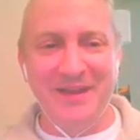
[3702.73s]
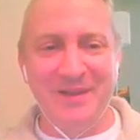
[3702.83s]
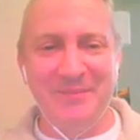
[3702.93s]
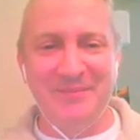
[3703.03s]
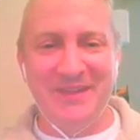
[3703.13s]

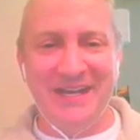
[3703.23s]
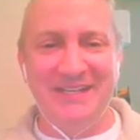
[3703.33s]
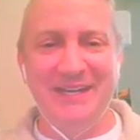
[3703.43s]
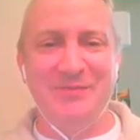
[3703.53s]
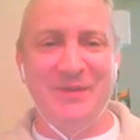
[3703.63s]
that I
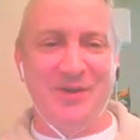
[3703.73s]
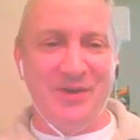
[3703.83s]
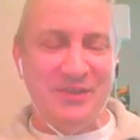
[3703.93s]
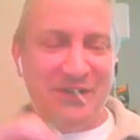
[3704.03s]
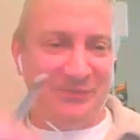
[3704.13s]
did, with all the
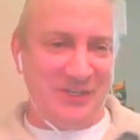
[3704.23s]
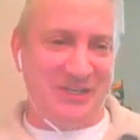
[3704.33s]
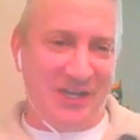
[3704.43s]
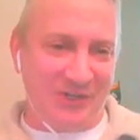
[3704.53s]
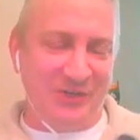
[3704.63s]
different
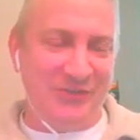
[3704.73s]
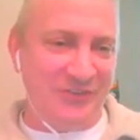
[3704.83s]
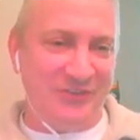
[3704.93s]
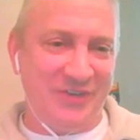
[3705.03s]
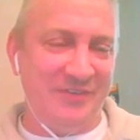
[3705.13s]
colors and
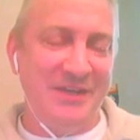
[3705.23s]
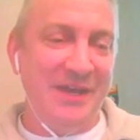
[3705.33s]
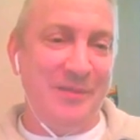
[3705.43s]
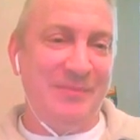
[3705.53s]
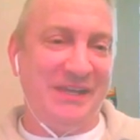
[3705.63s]
stuff,
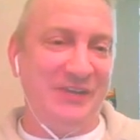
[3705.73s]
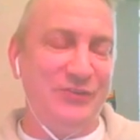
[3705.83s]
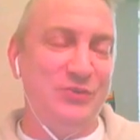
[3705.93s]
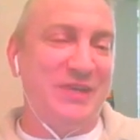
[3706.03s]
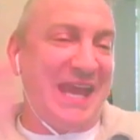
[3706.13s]
because you
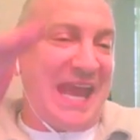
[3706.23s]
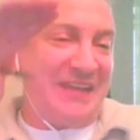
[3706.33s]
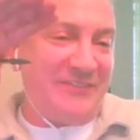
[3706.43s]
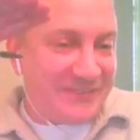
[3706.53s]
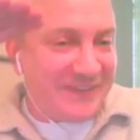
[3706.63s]
can't
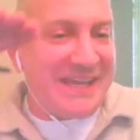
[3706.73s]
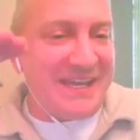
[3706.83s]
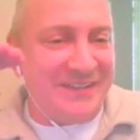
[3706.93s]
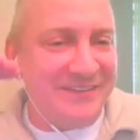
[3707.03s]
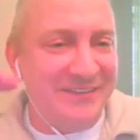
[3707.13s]
see
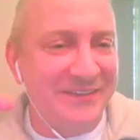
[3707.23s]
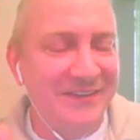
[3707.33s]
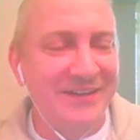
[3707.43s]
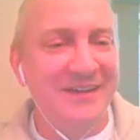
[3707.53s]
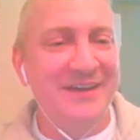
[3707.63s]
it
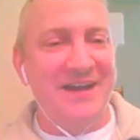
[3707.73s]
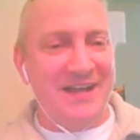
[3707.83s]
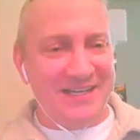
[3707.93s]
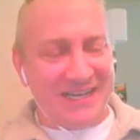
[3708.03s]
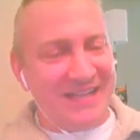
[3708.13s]

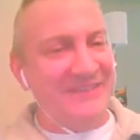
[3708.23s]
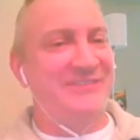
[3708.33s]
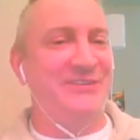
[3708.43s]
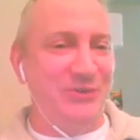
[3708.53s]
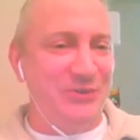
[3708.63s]
unless
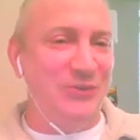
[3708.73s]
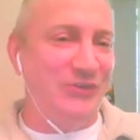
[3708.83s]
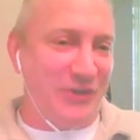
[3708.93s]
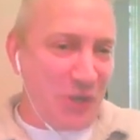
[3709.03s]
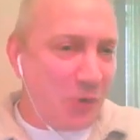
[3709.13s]
you use a
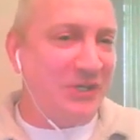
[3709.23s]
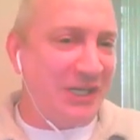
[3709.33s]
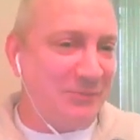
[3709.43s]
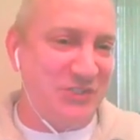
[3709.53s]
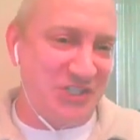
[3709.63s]

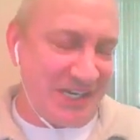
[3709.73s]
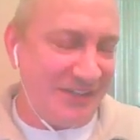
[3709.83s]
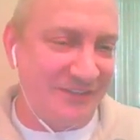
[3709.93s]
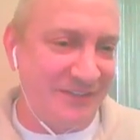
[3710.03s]
no-clip cheat,